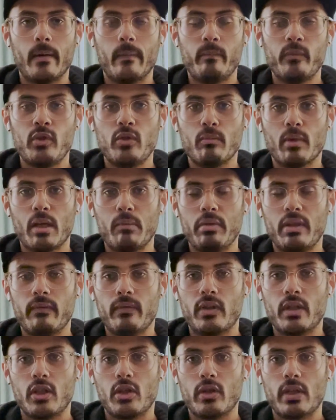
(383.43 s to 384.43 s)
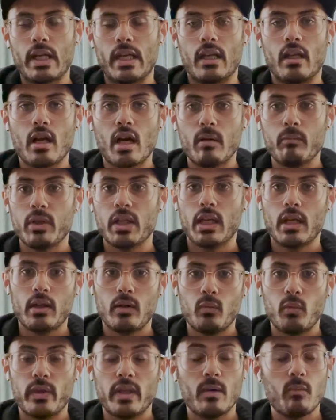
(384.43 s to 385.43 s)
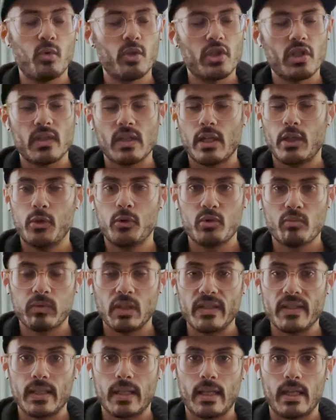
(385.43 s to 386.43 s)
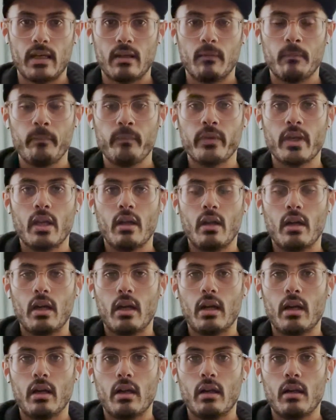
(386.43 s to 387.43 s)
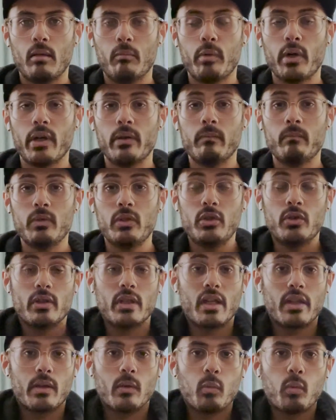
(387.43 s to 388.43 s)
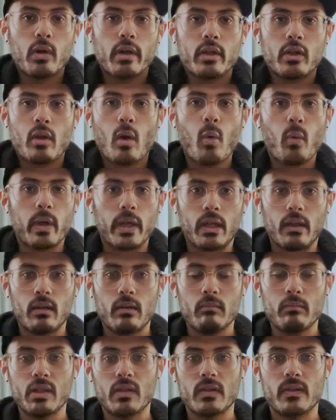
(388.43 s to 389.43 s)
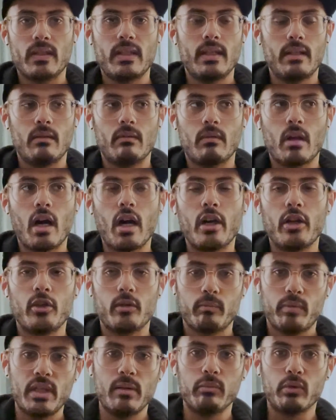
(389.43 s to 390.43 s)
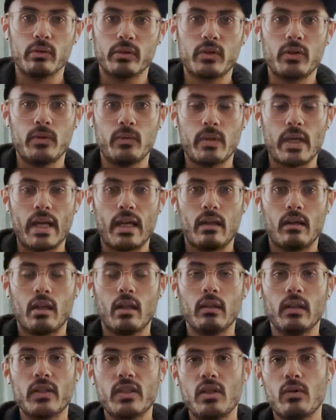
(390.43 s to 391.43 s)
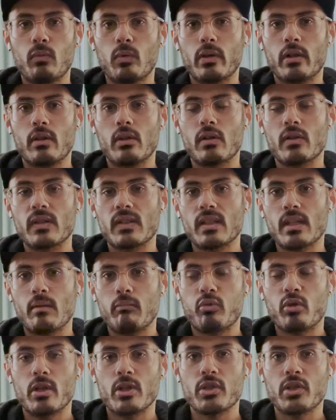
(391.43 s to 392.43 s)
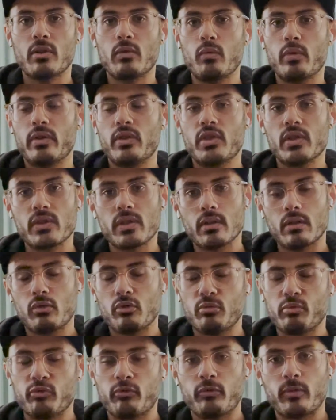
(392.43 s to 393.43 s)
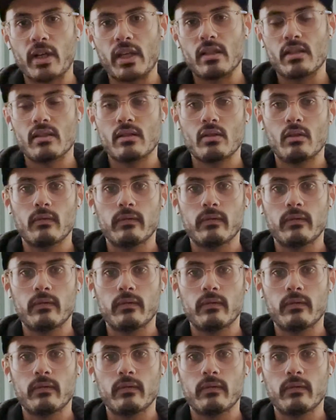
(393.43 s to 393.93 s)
You might be very good at communicating with them, which is a huge plus again, but you're not the one coding, because they hire people to do that, unless you're working on a side project with just a group of friends